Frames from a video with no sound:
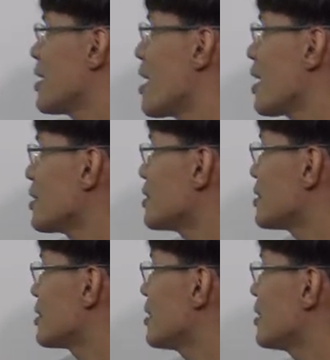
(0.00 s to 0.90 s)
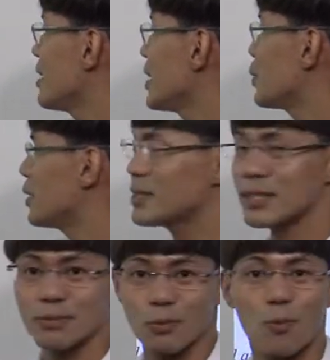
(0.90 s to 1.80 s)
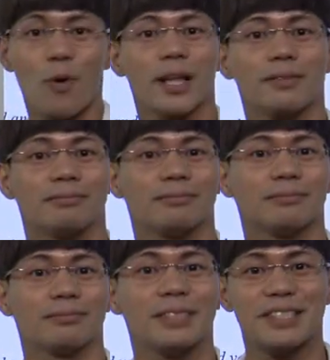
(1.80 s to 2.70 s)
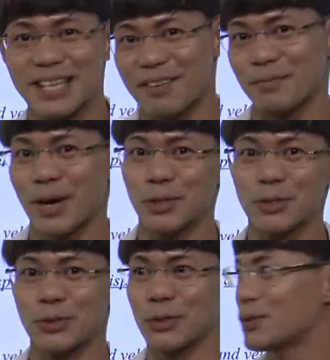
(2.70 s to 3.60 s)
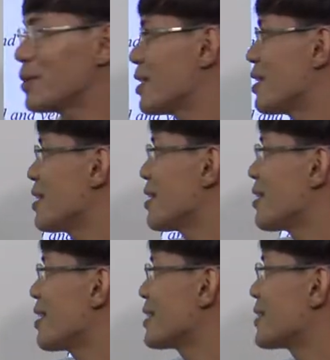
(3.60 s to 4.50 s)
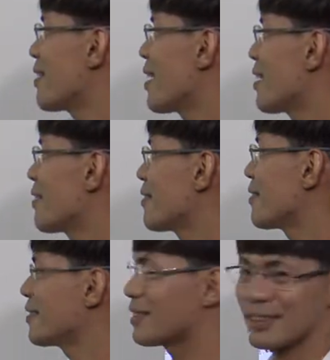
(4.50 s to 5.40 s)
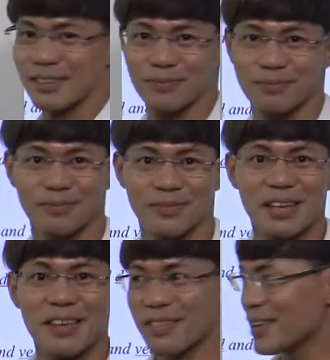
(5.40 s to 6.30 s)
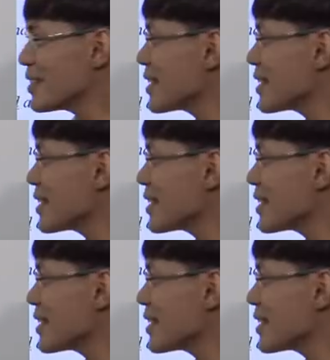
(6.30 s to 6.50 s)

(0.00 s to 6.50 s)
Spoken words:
X equals what? 7 minus 2, that's 5. This